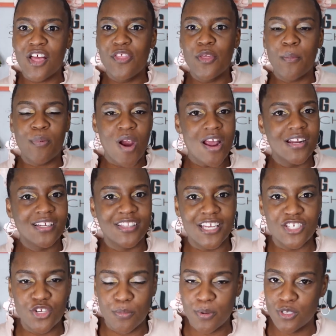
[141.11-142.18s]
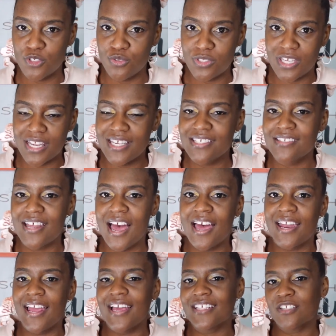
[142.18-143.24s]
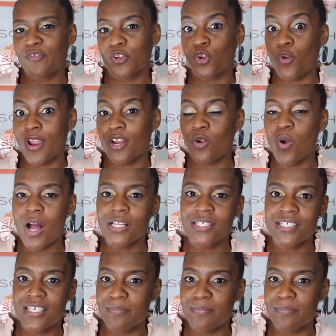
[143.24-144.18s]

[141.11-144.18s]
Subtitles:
the product that you're producing is not as of a great quality,